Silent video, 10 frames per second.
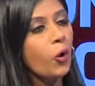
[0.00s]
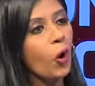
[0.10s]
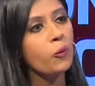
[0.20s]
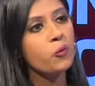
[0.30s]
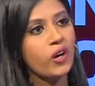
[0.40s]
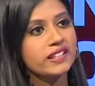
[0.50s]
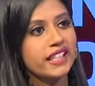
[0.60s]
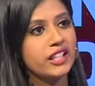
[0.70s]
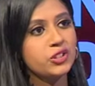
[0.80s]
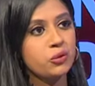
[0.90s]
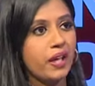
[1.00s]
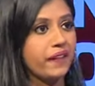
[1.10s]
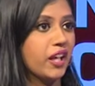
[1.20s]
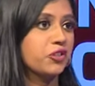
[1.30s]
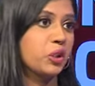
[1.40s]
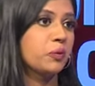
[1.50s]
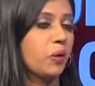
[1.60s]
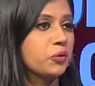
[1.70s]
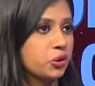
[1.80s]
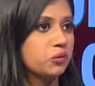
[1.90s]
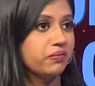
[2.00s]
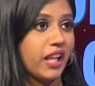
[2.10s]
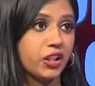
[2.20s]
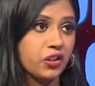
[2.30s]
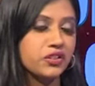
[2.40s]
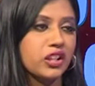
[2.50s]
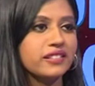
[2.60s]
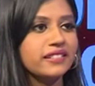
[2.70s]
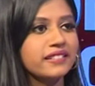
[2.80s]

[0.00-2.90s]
hope one day to make their dream come true, like you've done?